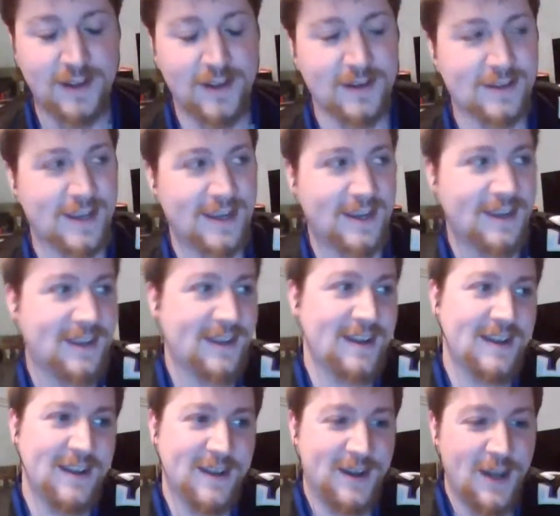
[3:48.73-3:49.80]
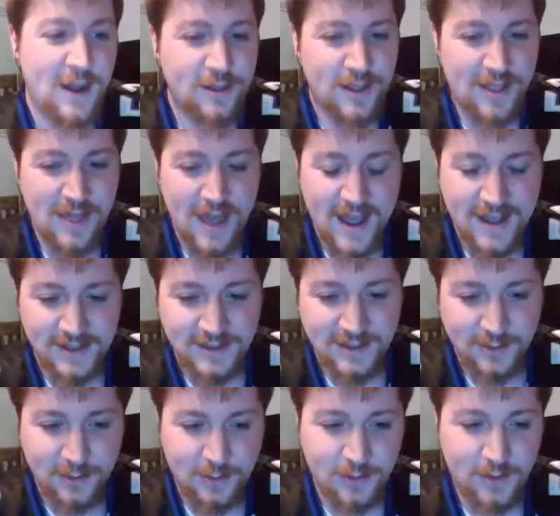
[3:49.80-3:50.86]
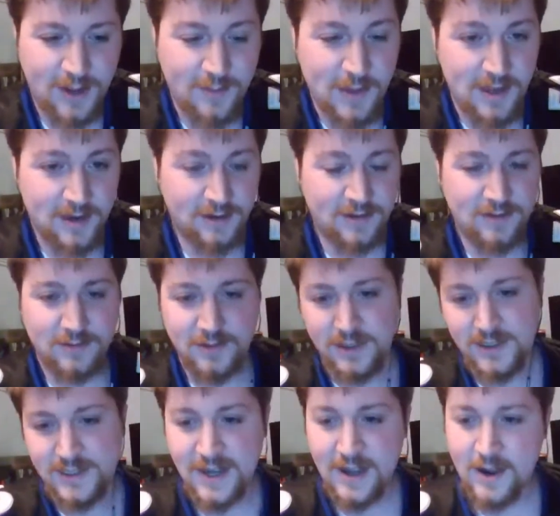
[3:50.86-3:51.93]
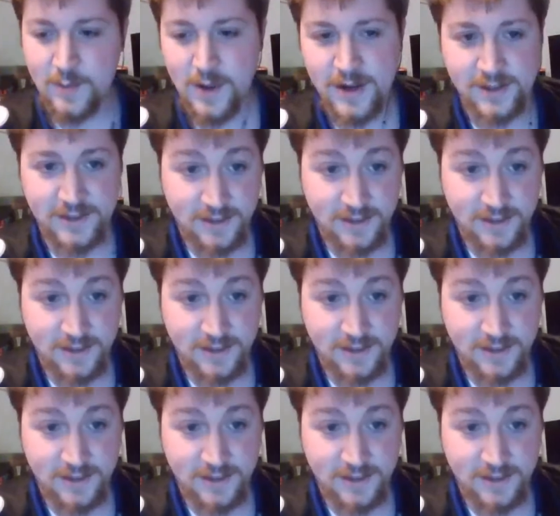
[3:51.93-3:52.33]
And like not only that, so I mean, let's talk about it.